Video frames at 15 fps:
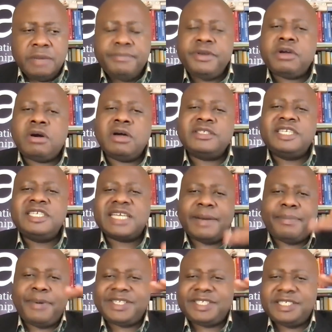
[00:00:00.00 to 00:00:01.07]
because his
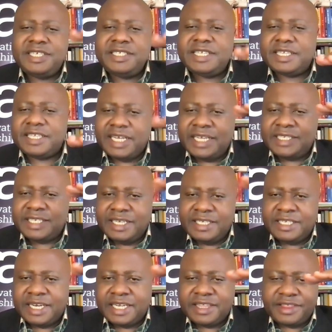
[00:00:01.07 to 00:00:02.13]
capacity is
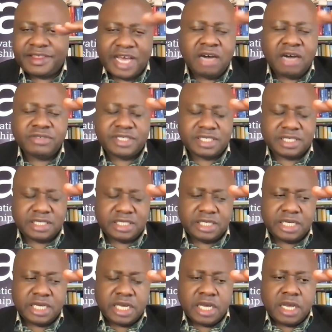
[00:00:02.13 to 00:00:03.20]
at 1,000,
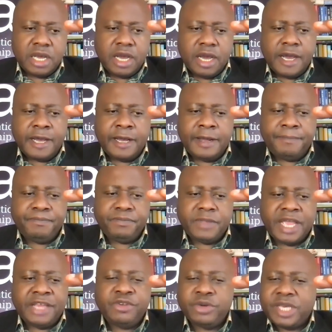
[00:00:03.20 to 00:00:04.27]

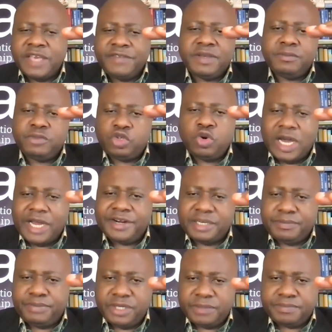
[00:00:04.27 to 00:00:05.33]
and you give him
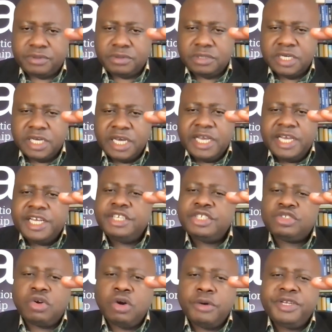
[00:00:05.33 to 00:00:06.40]
200 people,
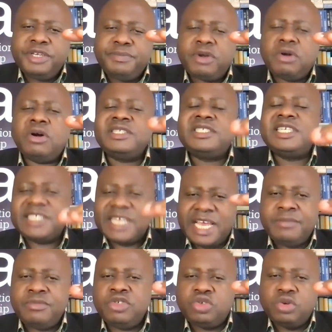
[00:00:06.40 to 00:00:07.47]
he's going, because he's
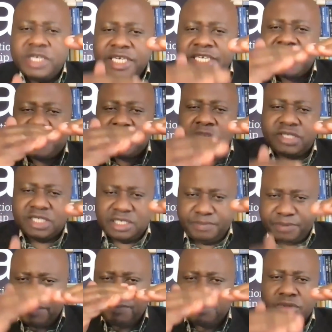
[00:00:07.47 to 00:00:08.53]
able to lead 1,000
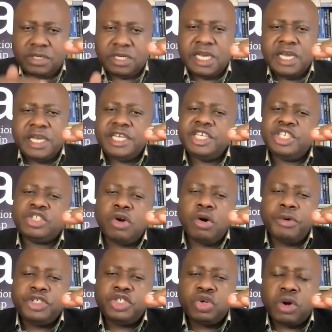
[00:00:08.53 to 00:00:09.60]
people, he's
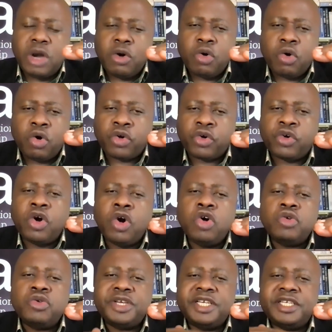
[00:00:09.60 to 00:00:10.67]
going to
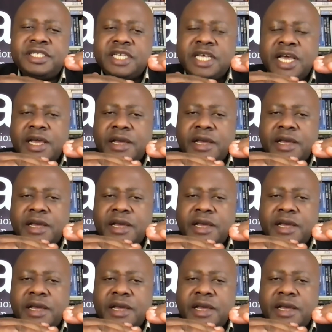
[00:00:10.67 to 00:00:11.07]
grow his